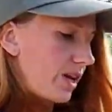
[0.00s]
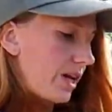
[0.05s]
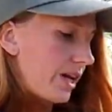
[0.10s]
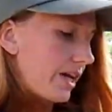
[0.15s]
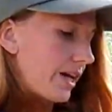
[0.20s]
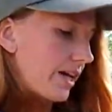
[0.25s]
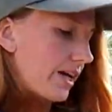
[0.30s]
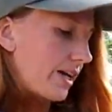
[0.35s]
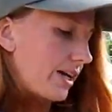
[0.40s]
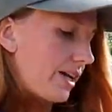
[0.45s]

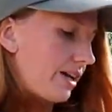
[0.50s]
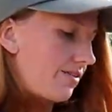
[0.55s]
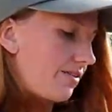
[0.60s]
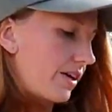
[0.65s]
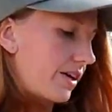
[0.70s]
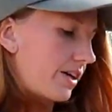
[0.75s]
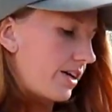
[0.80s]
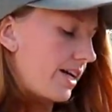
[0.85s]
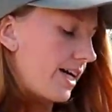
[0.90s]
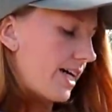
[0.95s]
and I
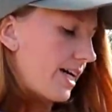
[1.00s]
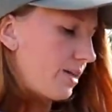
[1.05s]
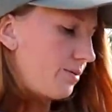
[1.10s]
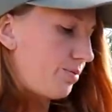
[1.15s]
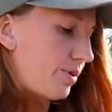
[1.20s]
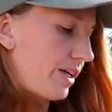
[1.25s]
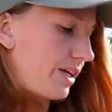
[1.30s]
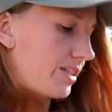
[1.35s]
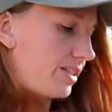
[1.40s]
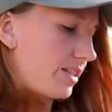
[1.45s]
figured I'd
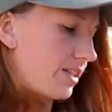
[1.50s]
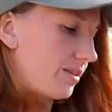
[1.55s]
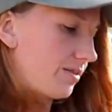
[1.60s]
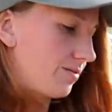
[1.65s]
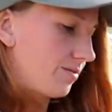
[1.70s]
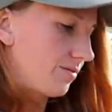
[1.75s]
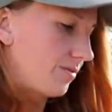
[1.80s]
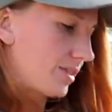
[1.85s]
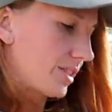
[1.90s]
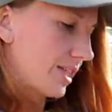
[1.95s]
plant it
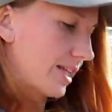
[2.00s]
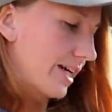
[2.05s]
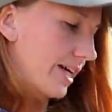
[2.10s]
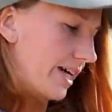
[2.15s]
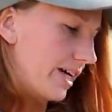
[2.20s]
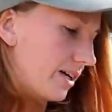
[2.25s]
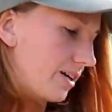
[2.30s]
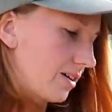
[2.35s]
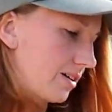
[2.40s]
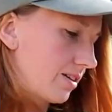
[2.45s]

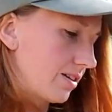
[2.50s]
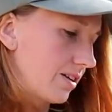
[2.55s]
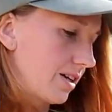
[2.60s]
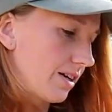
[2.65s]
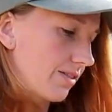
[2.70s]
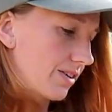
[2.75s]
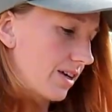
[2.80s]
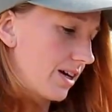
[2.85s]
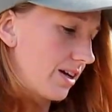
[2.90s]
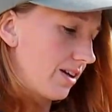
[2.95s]
today.
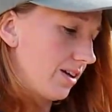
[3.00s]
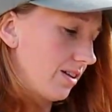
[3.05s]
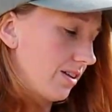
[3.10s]
I've got